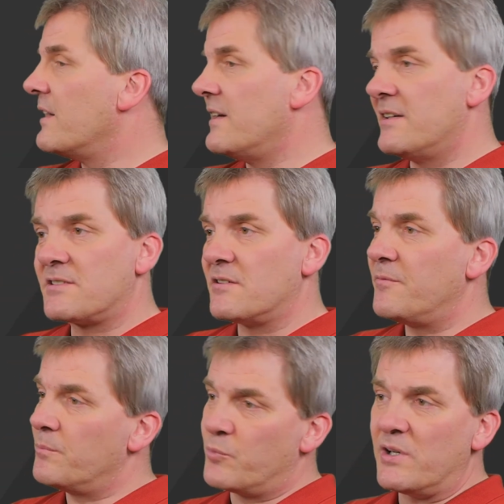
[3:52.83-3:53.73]
is a
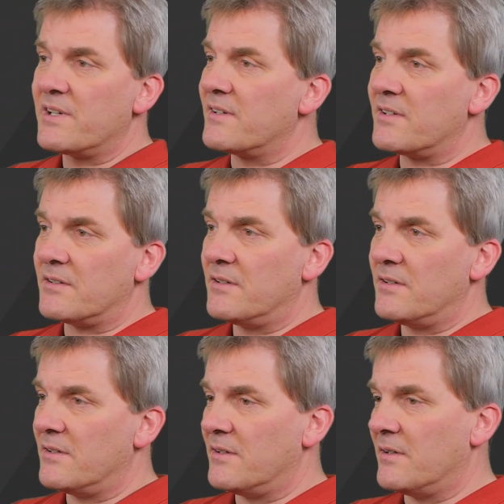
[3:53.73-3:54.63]
brilliant
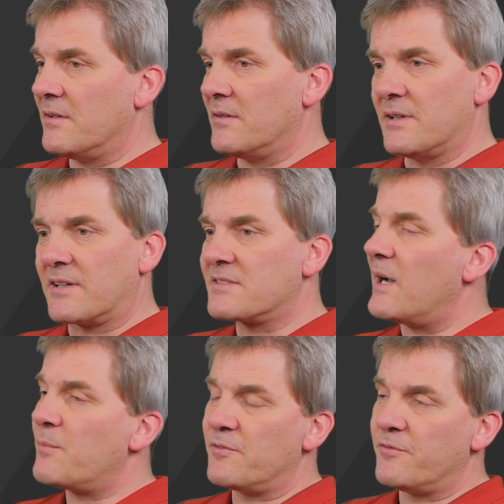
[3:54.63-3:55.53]

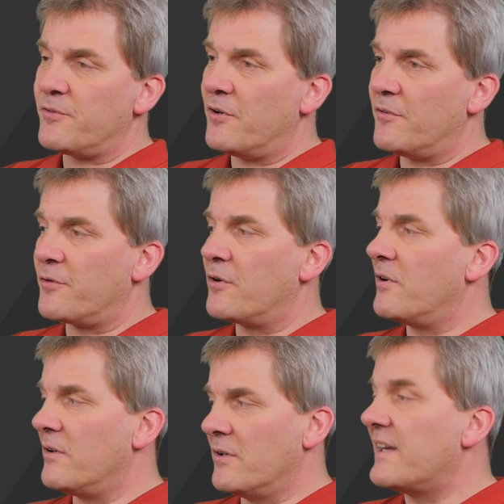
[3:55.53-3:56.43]
example
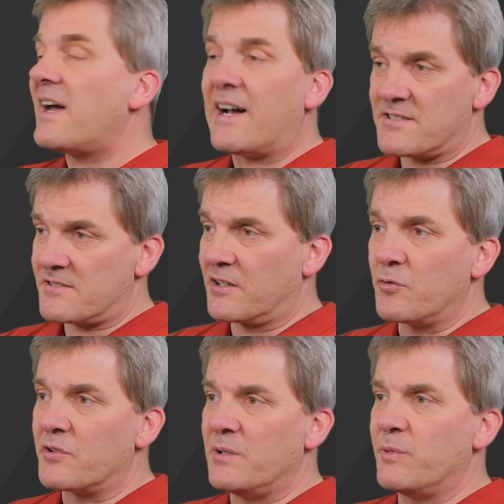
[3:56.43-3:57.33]
for enhanced
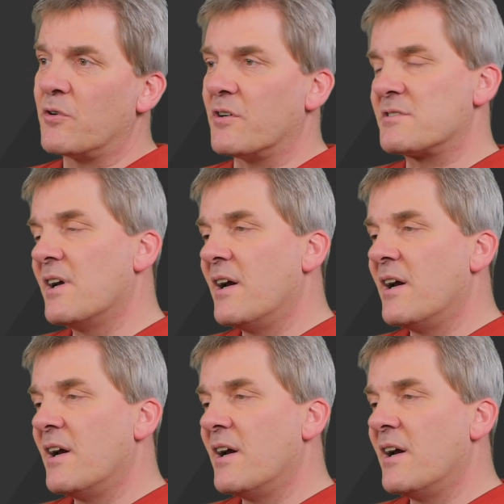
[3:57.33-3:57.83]
security because